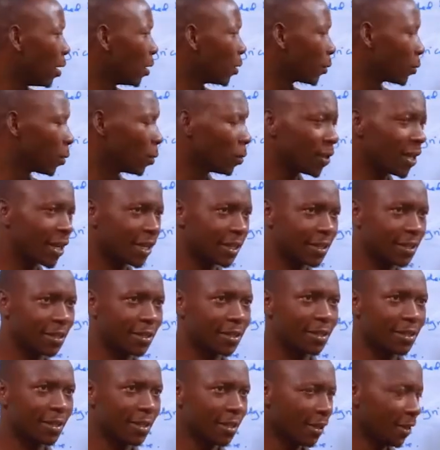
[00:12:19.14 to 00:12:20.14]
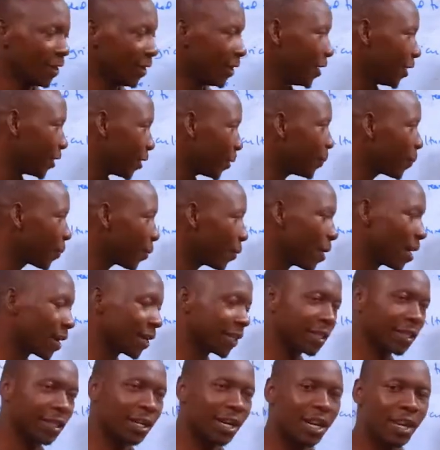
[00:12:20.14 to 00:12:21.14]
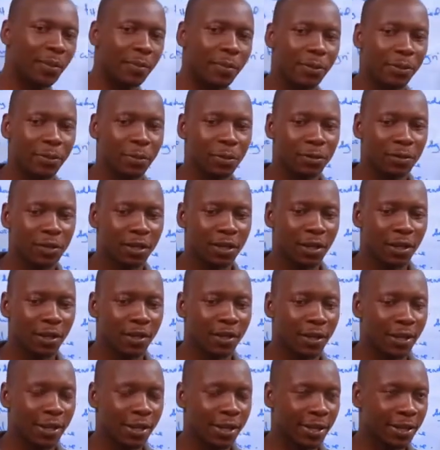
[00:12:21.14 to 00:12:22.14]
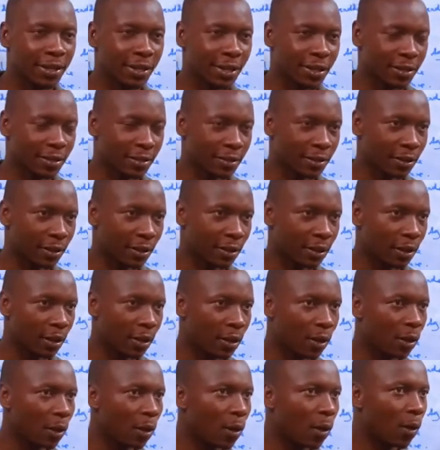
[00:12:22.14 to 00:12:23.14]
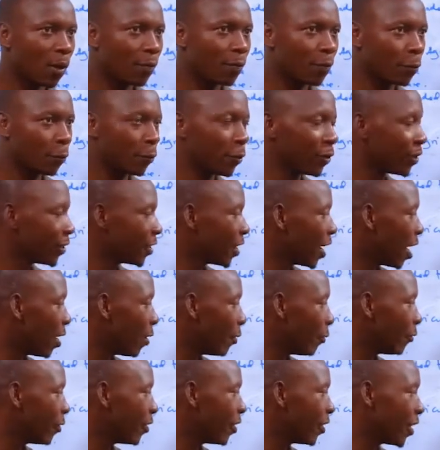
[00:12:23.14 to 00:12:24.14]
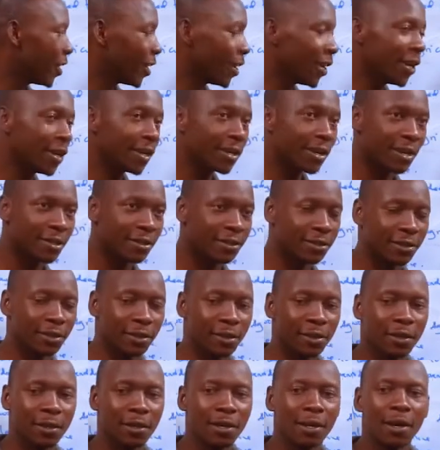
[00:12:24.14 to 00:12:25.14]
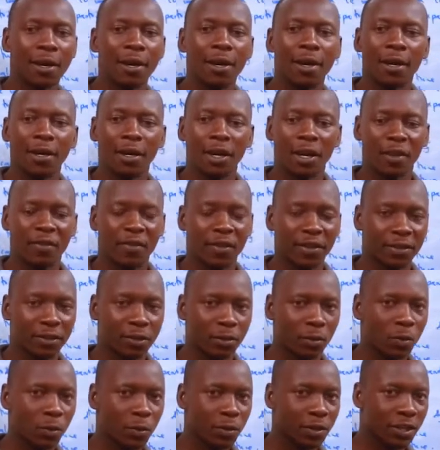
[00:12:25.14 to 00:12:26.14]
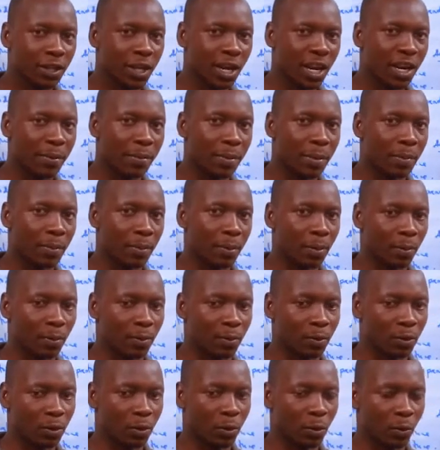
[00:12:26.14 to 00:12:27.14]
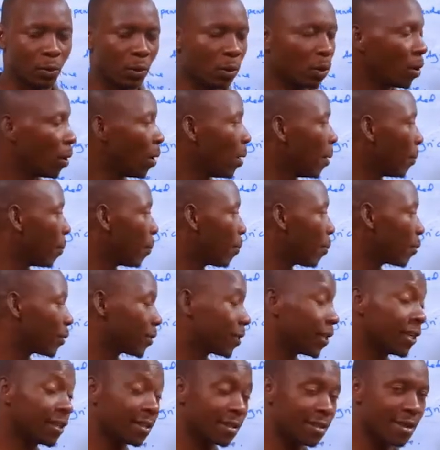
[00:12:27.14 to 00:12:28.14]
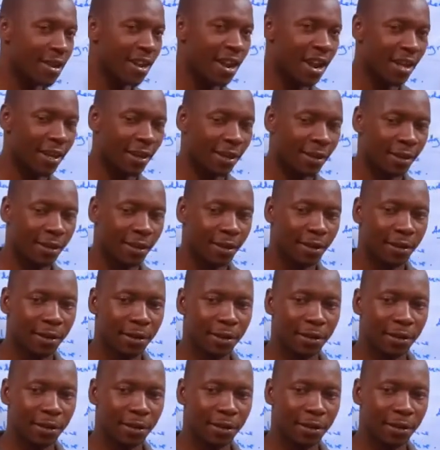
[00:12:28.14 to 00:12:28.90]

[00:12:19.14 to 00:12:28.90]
so that this product can be used in the industry, of which now in the industry, different goods can be processed like